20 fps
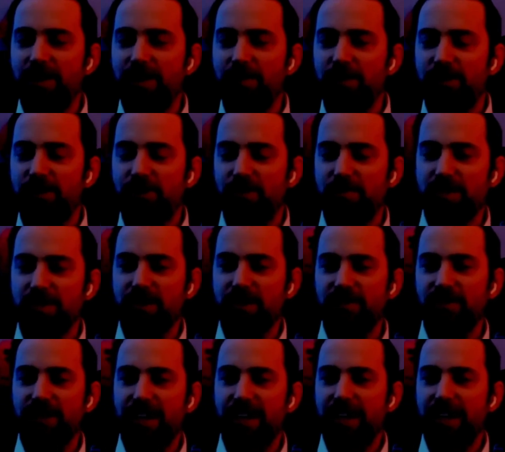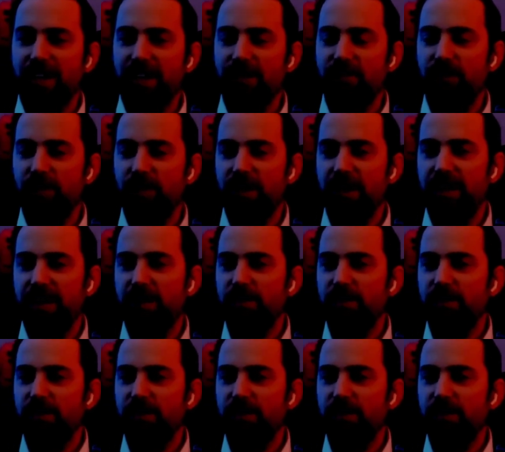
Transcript: He was from Solvang, California.